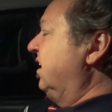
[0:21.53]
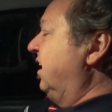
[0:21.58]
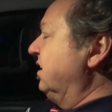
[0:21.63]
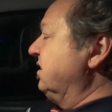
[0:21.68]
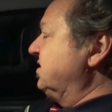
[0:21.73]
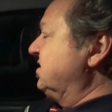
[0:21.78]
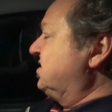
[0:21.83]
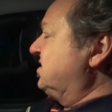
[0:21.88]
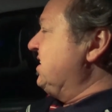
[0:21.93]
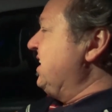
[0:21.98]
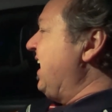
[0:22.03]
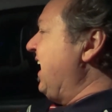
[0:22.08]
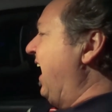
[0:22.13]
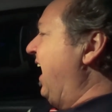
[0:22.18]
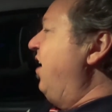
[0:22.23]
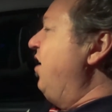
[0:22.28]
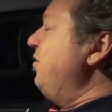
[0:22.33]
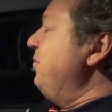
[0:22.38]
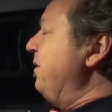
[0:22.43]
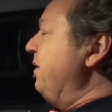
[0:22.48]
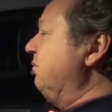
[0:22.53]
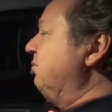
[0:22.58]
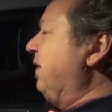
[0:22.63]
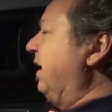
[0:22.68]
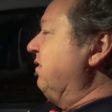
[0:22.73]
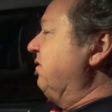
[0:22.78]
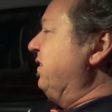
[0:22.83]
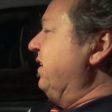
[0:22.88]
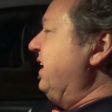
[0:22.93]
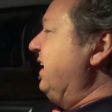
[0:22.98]
I just sit at home and
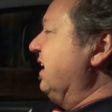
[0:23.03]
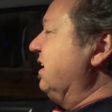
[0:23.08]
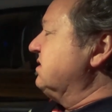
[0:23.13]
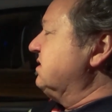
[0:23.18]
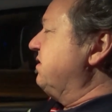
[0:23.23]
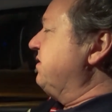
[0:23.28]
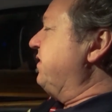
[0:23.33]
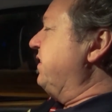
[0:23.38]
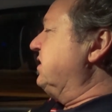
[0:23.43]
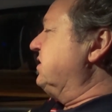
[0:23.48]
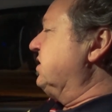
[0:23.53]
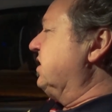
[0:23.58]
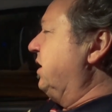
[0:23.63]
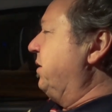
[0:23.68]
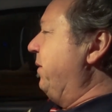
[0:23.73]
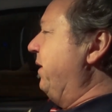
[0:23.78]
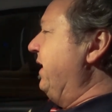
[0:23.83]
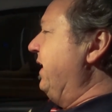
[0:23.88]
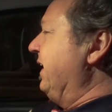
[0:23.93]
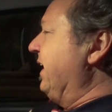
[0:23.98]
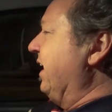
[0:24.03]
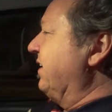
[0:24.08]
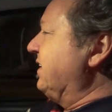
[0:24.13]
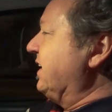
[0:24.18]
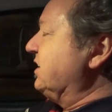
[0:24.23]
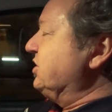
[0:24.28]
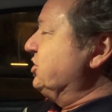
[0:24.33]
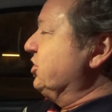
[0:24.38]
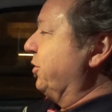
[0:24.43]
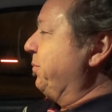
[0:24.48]
make videos and things, you know what I mean, and go
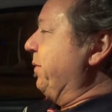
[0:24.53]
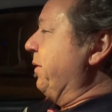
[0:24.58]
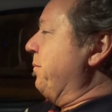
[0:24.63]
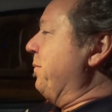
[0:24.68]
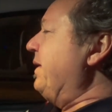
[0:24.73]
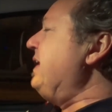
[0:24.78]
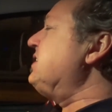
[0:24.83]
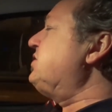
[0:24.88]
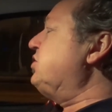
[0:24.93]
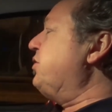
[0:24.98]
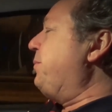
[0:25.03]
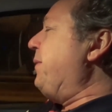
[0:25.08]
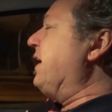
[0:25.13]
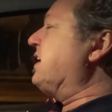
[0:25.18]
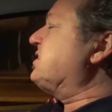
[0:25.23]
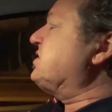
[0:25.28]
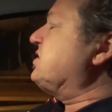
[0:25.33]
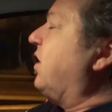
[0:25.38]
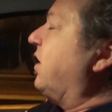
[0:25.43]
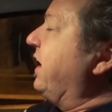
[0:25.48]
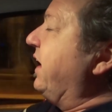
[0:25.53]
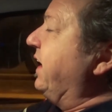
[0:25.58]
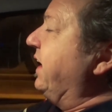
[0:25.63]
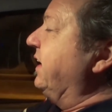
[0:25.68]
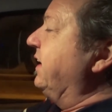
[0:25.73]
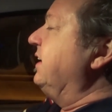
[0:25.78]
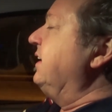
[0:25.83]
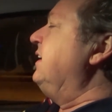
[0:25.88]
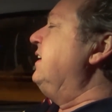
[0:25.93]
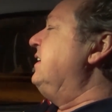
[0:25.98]
down shopping. But this should be
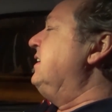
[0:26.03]
exciting.